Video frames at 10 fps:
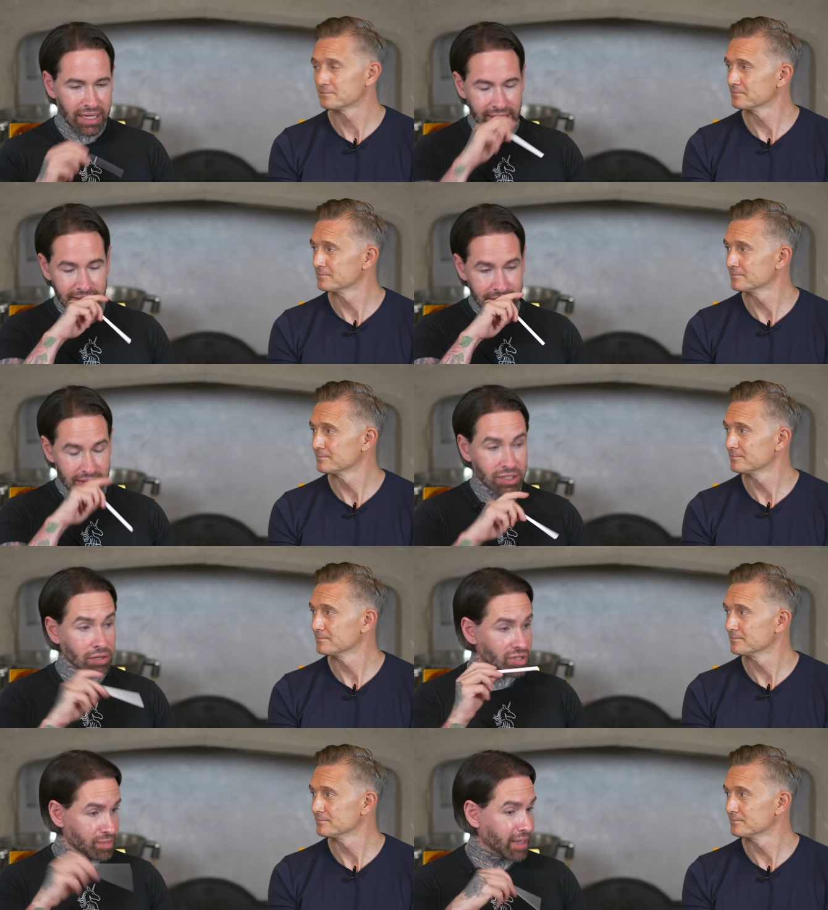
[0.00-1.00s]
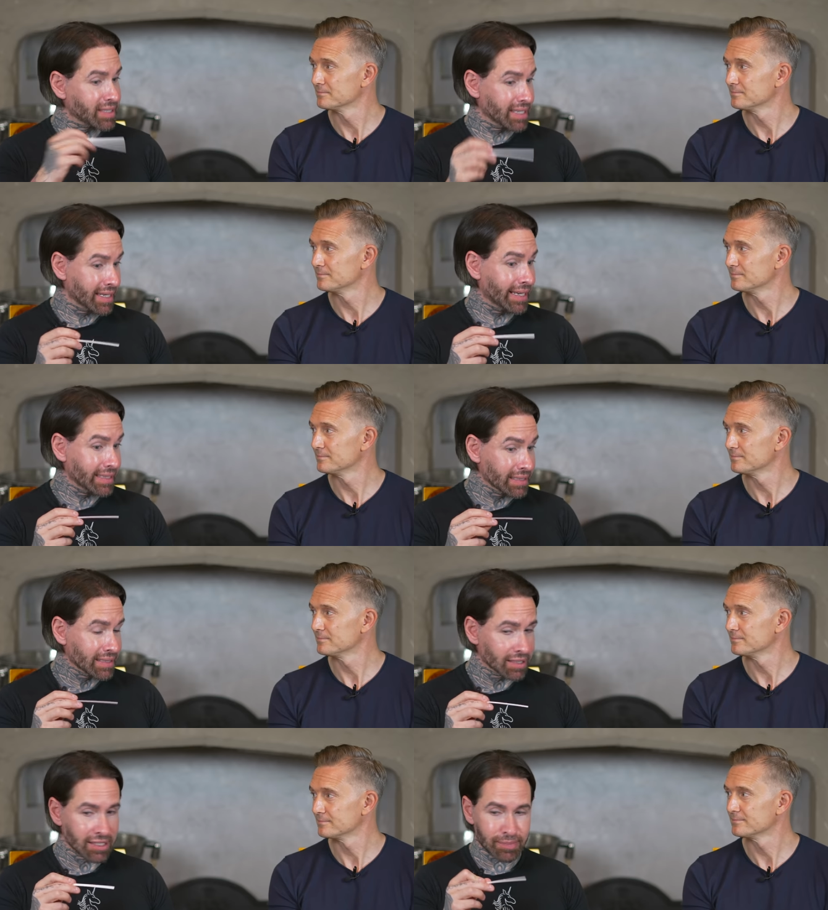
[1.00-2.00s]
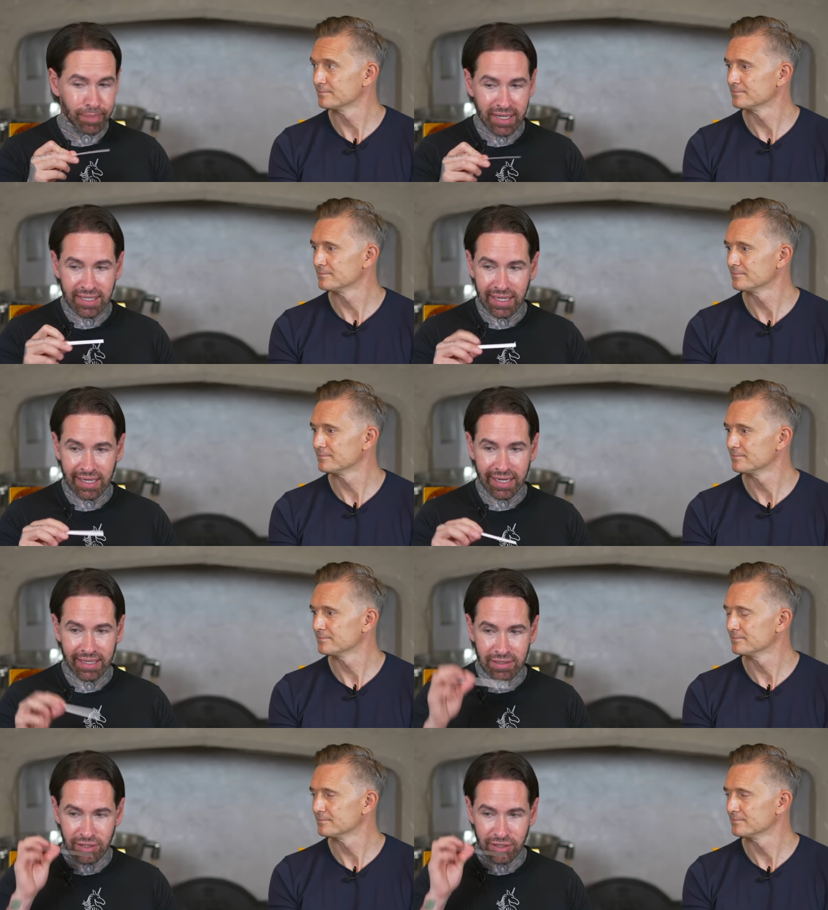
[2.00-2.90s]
Speaker 1: It, so spicy clean, spicy clean,